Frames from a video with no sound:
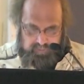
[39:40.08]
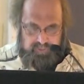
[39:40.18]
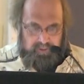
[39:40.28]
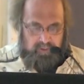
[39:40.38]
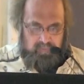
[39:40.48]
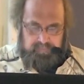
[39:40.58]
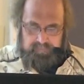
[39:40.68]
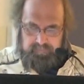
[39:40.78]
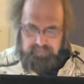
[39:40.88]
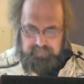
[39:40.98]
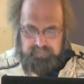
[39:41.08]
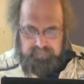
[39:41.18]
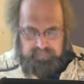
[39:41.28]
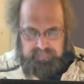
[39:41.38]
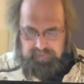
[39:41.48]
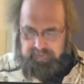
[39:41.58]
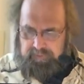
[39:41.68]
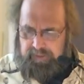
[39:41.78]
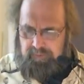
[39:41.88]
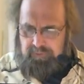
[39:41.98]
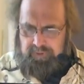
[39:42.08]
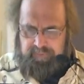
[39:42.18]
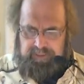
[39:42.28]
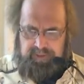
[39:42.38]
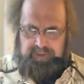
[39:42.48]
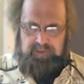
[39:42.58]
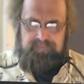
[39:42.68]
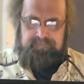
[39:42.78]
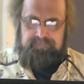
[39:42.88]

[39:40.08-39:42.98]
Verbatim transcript: So, oh, did I lose a page here?